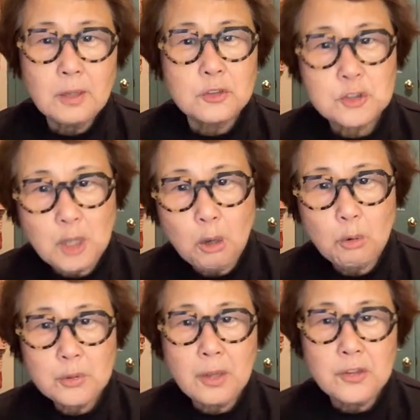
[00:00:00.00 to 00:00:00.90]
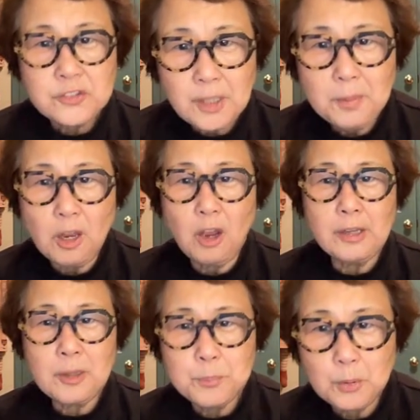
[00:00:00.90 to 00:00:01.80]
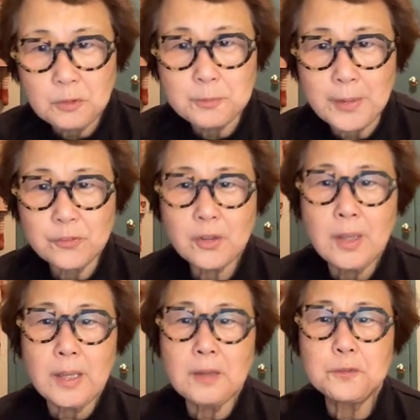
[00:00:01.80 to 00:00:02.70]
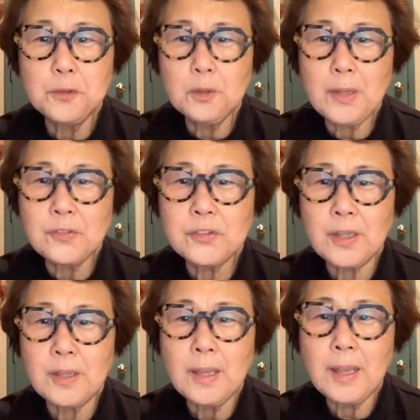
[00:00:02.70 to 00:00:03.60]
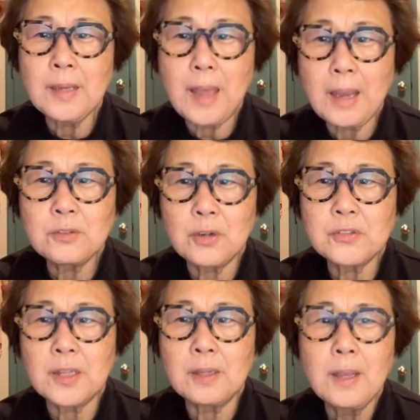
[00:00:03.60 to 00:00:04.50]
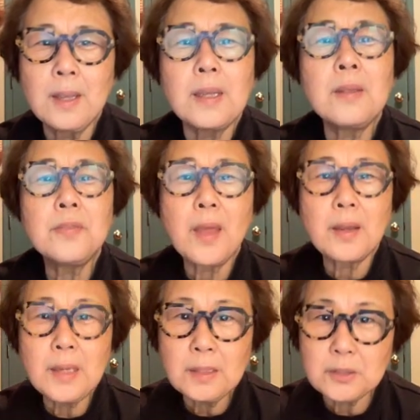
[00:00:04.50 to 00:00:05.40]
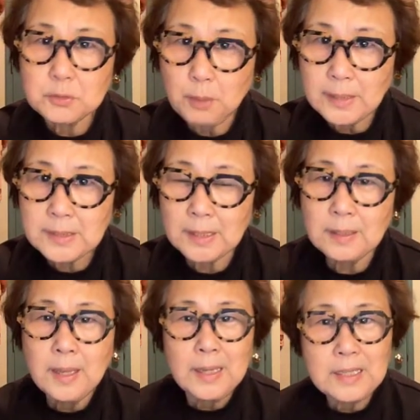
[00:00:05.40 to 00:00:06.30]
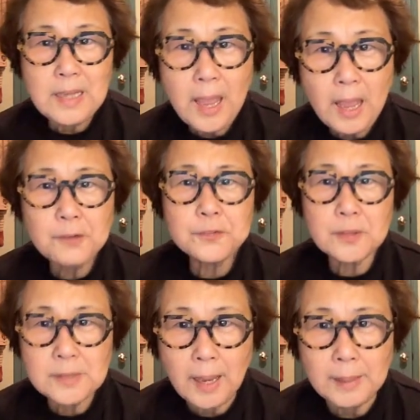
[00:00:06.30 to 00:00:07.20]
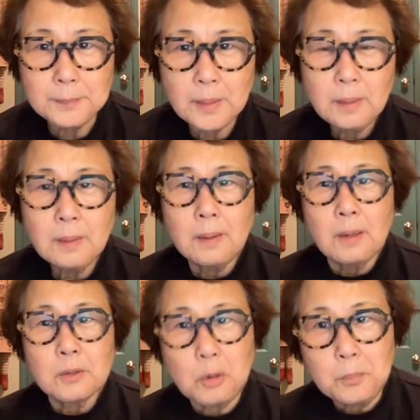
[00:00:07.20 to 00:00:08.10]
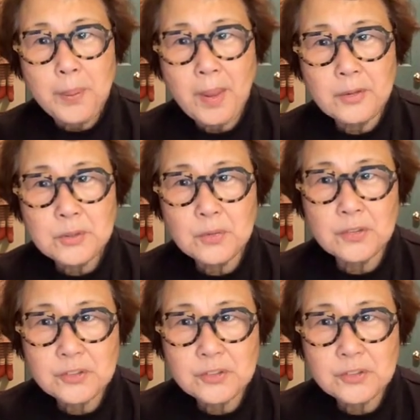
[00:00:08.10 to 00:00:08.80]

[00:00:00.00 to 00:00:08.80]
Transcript: showed similar improvements in fluency and accuracy in their English writing in half the time compared to the